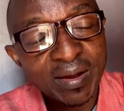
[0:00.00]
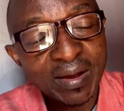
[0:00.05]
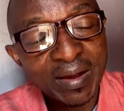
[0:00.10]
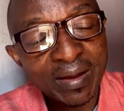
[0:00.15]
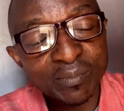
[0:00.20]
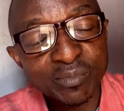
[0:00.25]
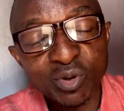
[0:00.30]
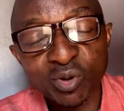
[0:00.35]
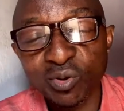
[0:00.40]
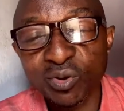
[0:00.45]

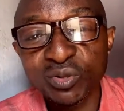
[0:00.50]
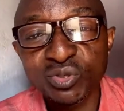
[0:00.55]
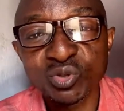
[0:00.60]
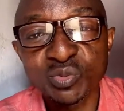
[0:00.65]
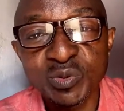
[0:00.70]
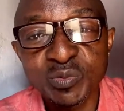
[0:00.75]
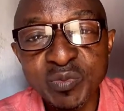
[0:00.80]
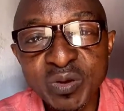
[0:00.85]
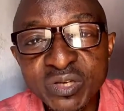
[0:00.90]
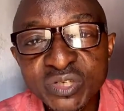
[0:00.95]
I'm not going to
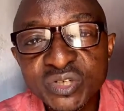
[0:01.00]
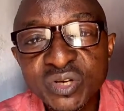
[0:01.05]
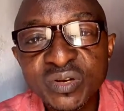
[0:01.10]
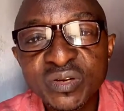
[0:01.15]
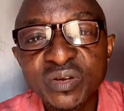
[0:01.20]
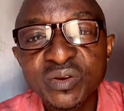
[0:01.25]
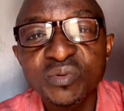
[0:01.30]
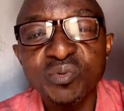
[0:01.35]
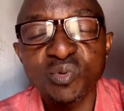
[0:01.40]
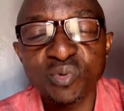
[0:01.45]
be
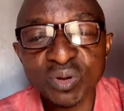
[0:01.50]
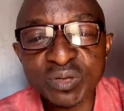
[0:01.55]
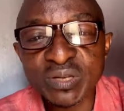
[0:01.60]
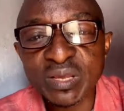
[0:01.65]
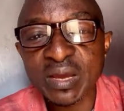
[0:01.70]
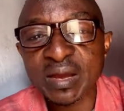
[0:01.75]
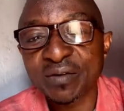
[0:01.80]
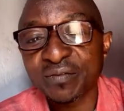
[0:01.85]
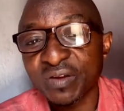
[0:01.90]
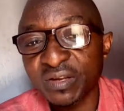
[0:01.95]
mentioning what they
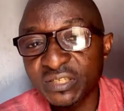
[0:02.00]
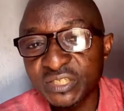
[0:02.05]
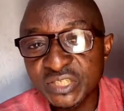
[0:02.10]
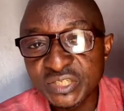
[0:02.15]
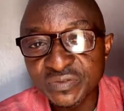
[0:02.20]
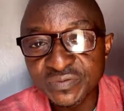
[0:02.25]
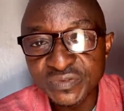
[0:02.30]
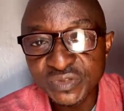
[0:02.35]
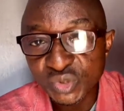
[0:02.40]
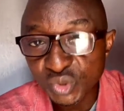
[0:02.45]
have
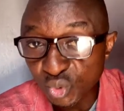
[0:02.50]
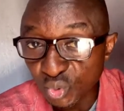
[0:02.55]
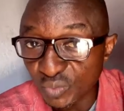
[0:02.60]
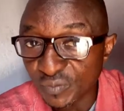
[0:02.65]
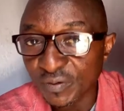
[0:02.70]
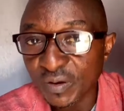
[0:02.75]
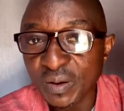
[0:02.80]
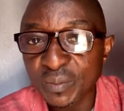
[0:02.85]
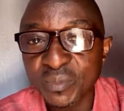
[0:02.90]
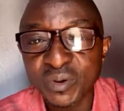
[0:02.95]
achieved so
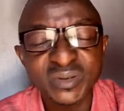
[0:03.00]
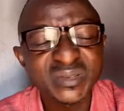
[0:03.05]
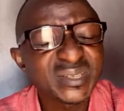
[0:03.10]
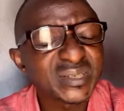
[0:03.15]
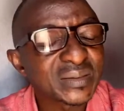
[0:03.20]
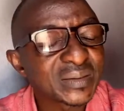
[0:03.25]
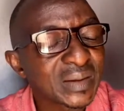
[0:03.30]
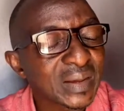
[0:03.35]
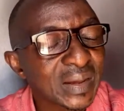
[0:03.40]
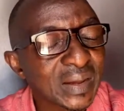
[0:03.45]
far, but
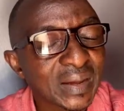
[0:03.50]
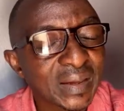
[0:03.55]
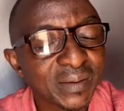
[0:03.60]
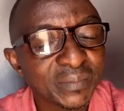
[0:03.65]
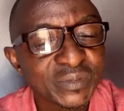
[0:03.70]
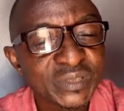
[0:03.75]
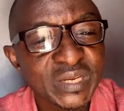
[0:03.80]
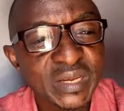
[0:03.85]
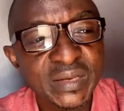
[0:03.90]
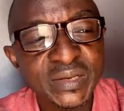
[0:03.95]
I am
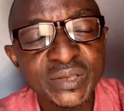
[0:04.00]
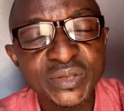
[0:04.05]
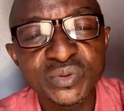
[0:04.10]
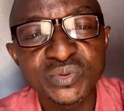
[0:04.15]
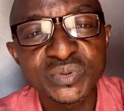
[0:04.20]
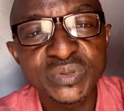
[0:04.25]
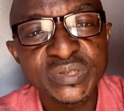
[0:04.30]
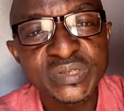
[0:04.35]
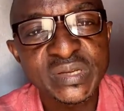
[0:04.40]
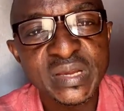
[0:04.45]
telling you,
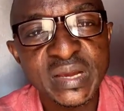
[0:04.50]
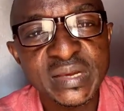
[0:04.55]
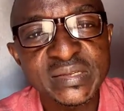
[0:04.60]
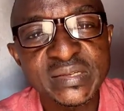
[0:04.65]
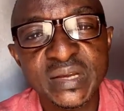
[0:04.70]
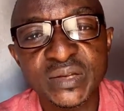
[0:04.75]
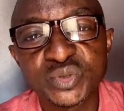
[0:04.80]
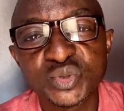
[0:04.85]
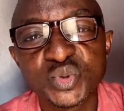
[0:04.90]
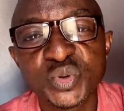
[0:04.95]
these guys
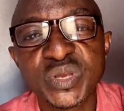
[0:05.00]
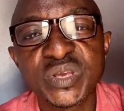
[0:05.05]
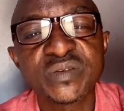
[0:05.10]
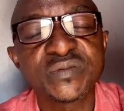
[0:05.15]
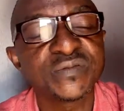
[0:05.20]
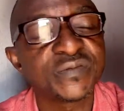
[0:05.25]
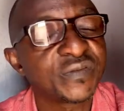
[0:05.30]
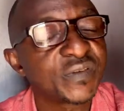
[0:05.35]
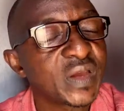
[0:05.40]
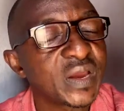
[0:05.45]
are doing
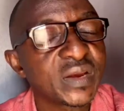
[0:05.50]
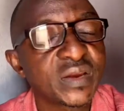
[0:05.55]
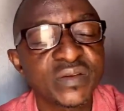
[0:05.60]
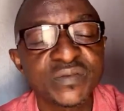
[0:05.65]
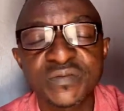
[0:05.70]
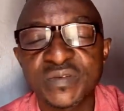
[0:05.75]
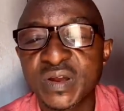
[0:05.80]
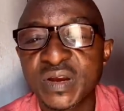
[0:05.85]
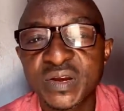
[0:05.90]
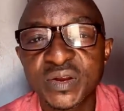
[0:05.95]
very,
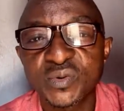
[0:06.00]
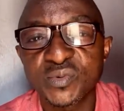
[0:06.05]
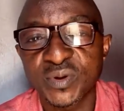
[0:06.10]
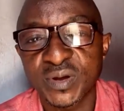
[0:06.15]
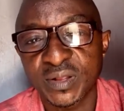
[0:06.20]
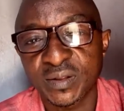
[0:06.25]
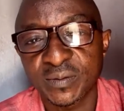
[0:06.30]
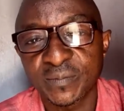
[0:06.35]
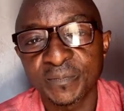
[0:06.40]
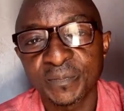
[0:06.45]
very well.